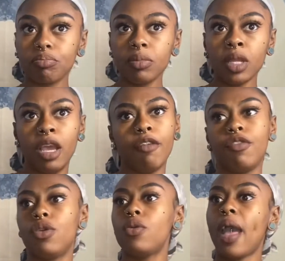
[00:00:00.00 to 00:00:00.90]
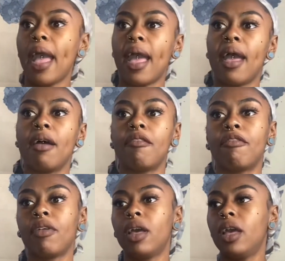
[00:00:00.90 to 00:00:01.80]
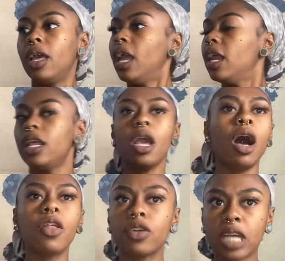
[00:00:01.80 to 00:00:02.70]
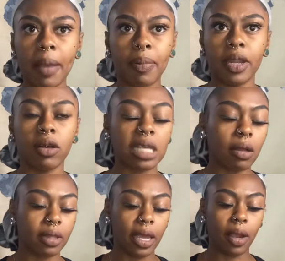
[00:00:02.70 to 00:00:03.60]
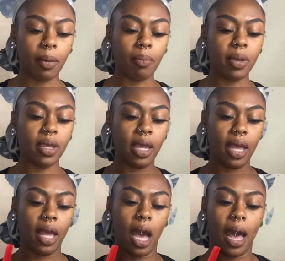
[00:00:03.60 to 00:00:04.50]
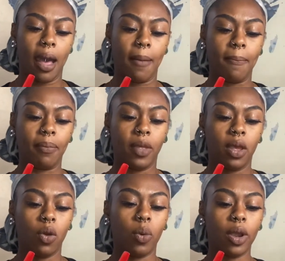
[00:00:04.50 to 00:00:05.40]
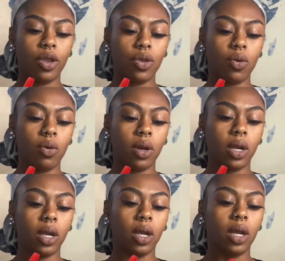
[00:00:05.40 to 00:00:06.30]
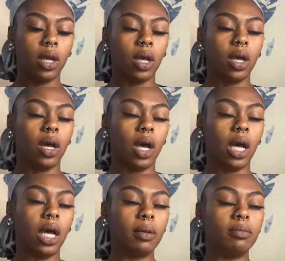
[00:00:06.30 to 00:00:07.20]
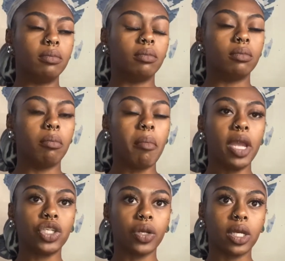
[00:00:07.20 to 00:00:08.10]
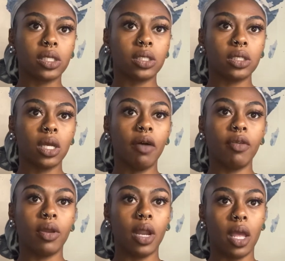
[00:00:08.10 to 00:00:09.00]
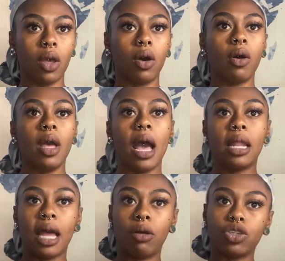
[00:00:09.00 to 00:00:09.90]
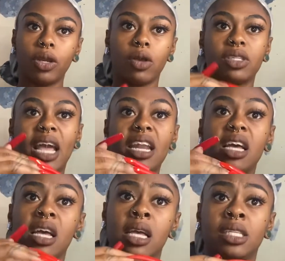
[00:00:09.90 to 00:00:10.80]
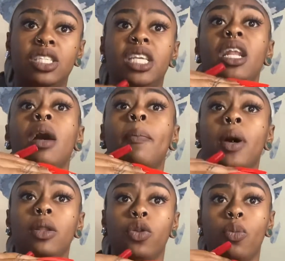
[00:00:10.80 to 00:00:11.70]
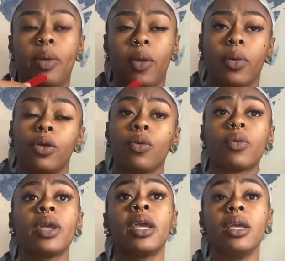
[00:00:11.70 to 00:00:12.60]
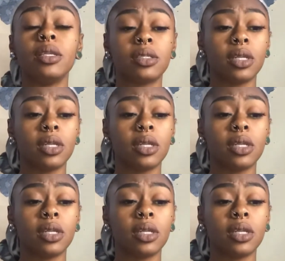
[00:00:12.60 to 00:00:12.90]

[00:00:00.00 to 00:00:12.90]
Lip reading: If you have any other type of nails out there, being where your matrix of your nail allows your nails to kind of sit up a little bit where they're raised.